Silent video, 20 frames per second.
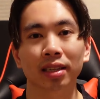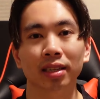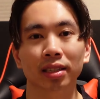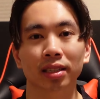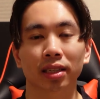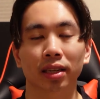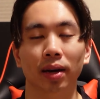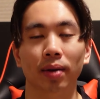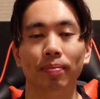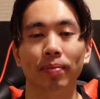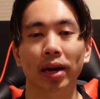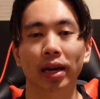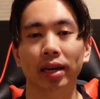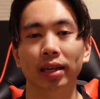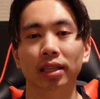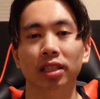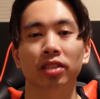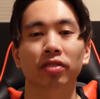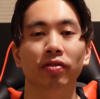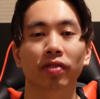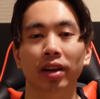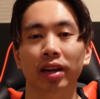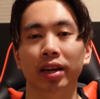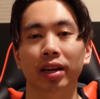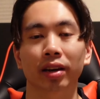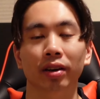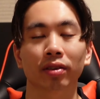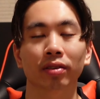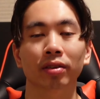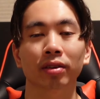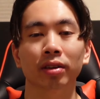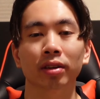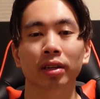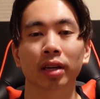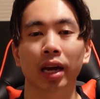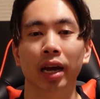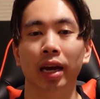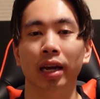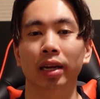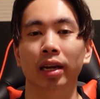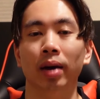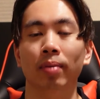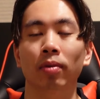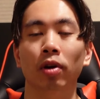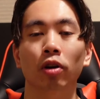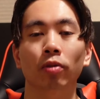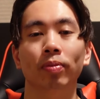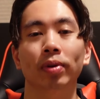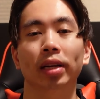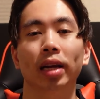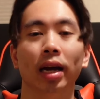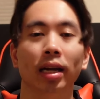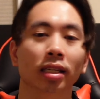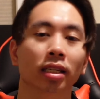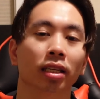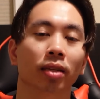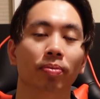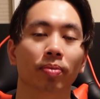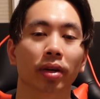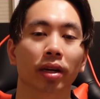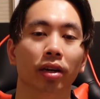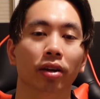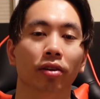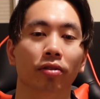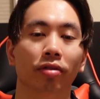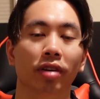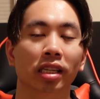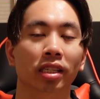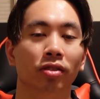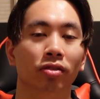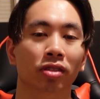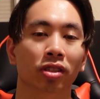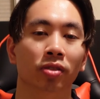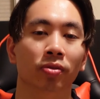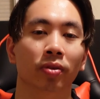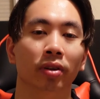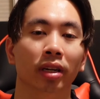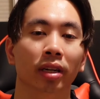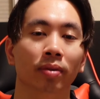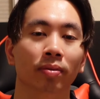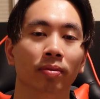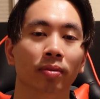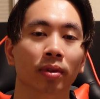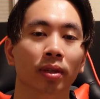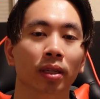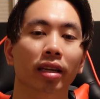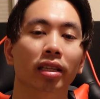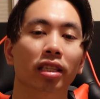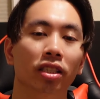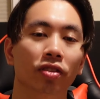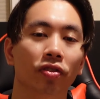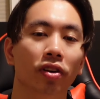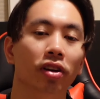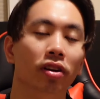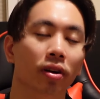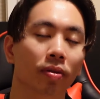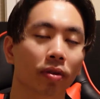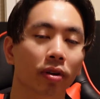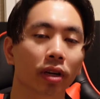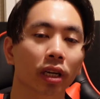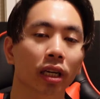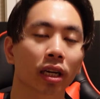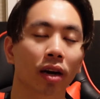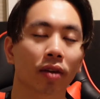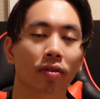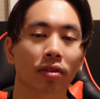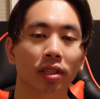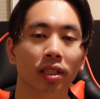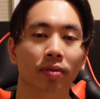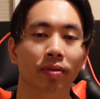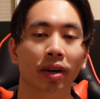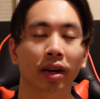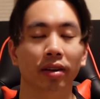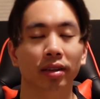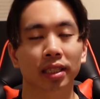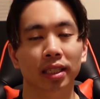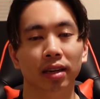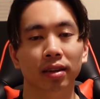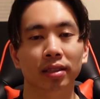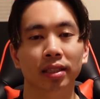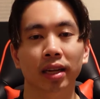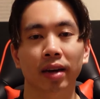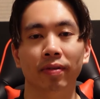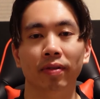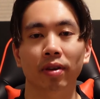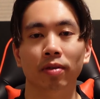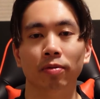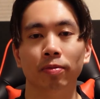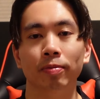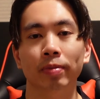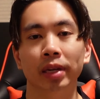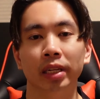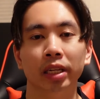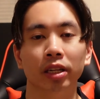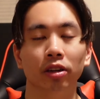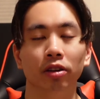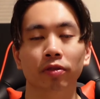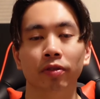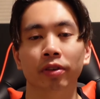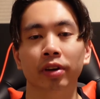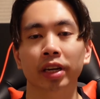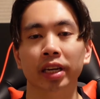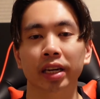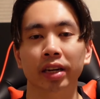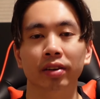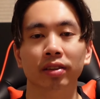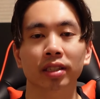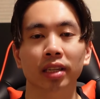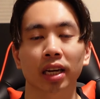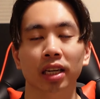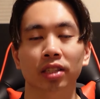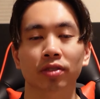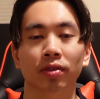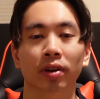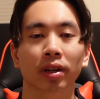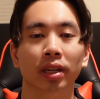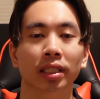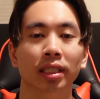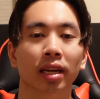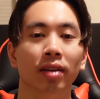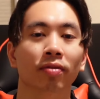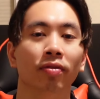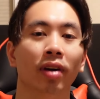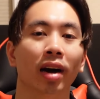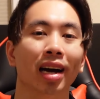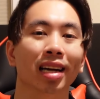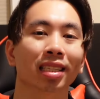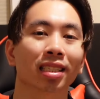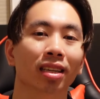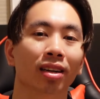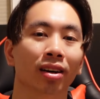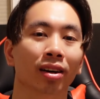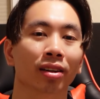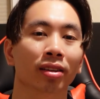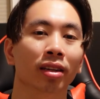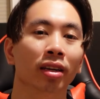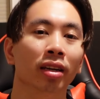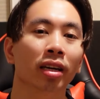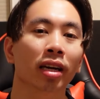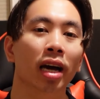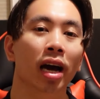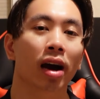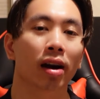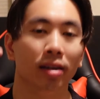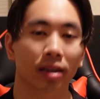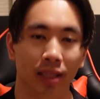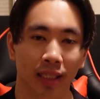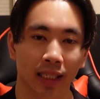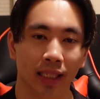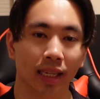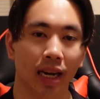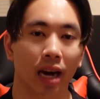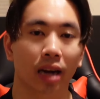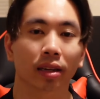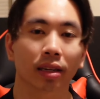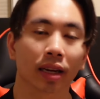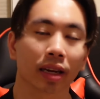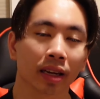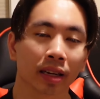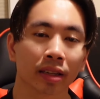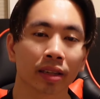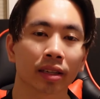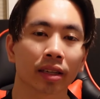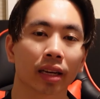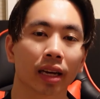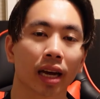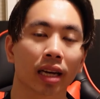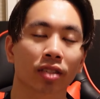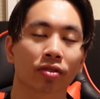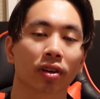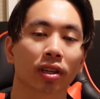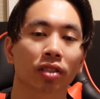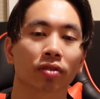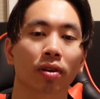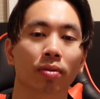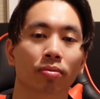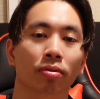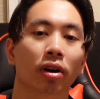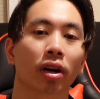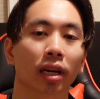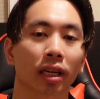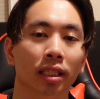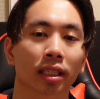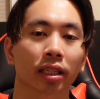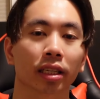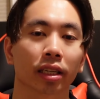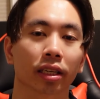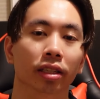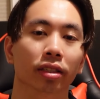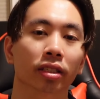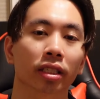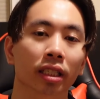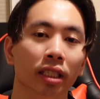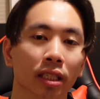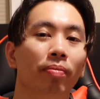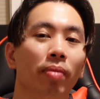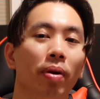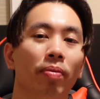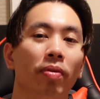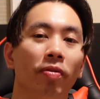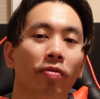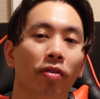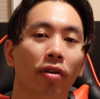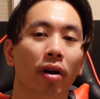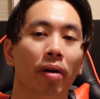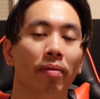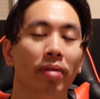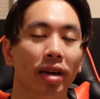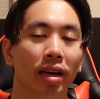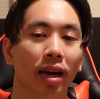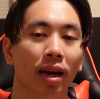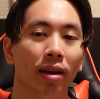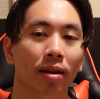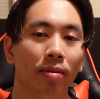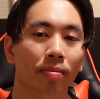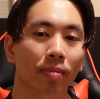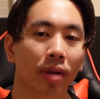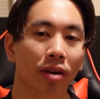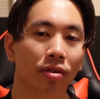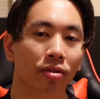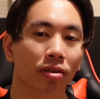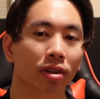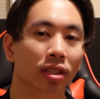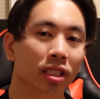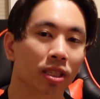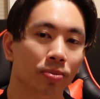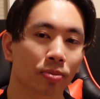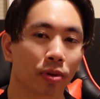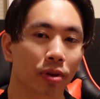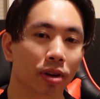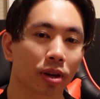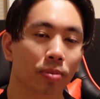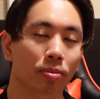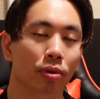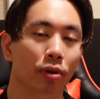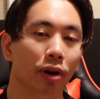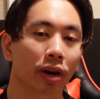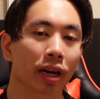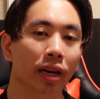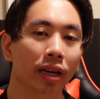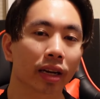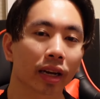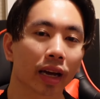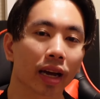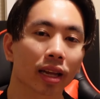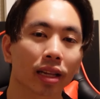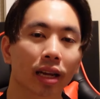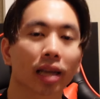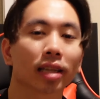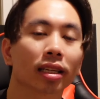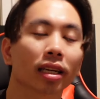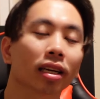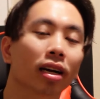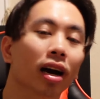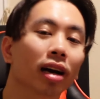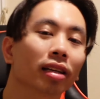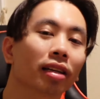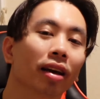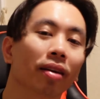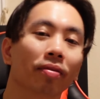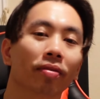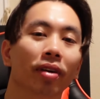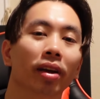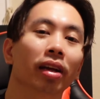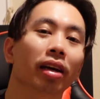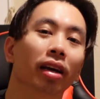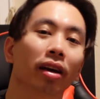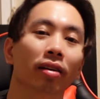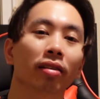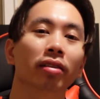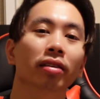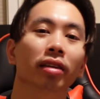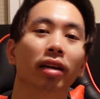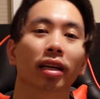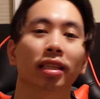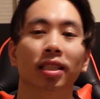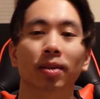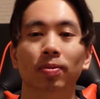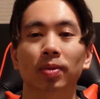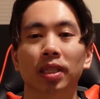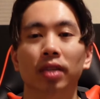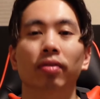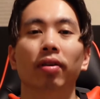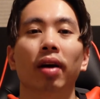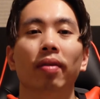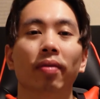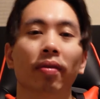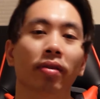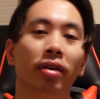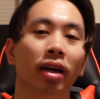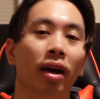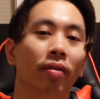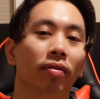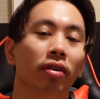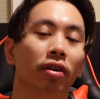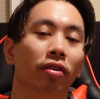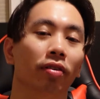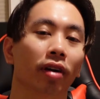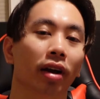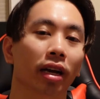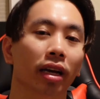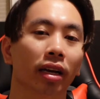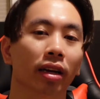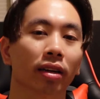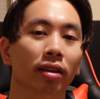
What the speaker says: So I'm making this video and I'm hoping that it's going to be a good resource for them. In this video I'm going to cover some hairstyles that I've implemented over the years as well as advice on how to style it as well as what products to use. But before I begin, make sure to support your boy and like the goddamn video and subscribe if you haven't already.